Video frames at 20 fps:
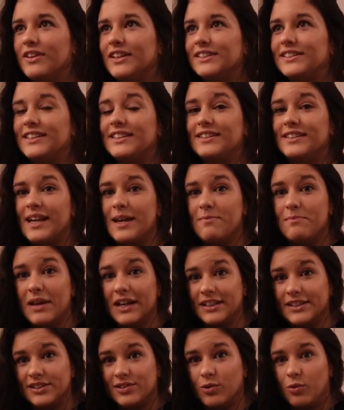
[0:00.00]
This is a
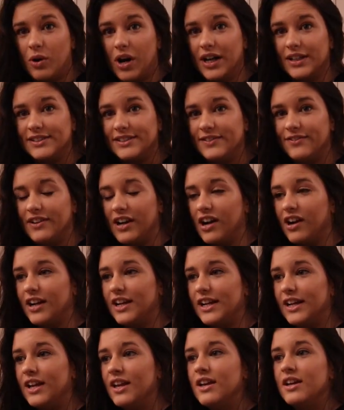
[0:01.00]
Meg squats,
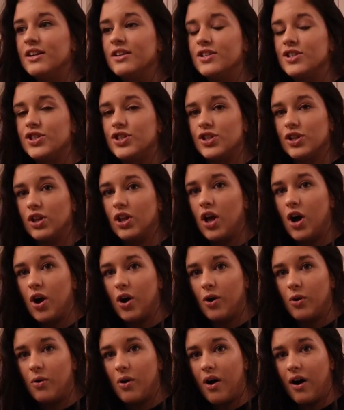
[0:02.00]
very
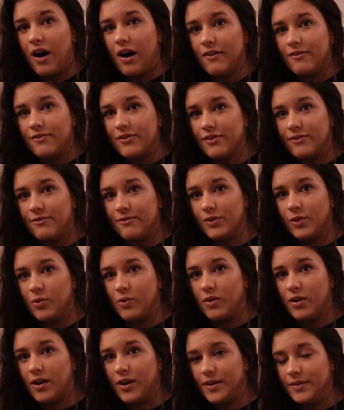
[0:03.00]
slow off the
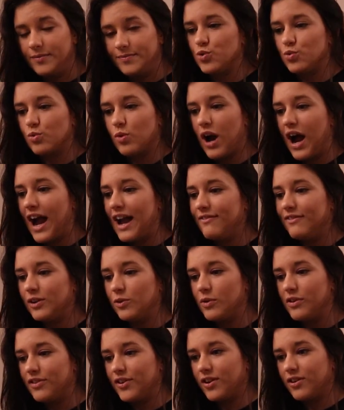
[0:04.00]
floor, driving
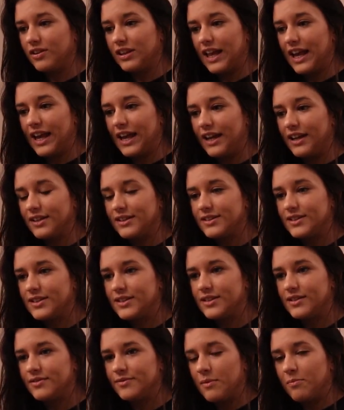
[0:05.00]
with your
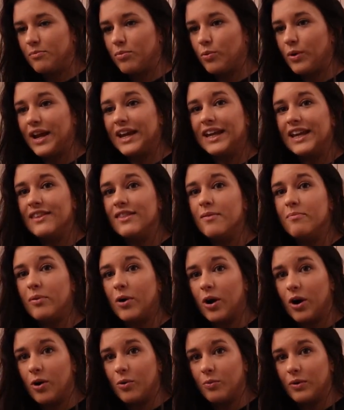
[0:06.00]
legs, breaking the
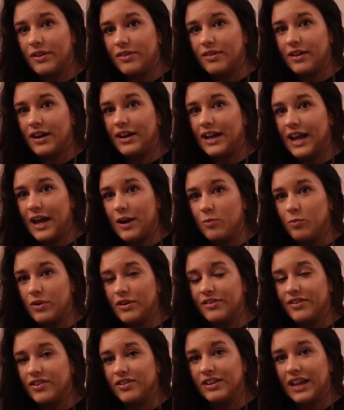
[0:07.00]
bar with
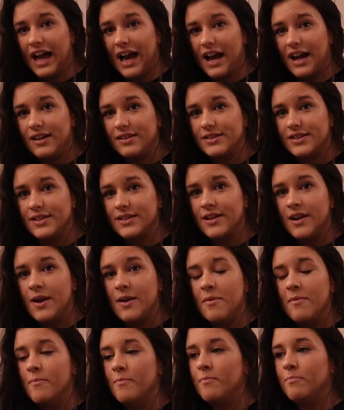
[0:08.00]
your lats,
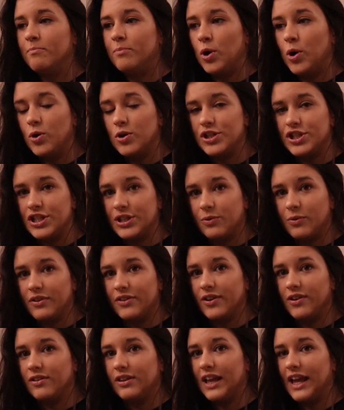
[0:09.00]
pushing with your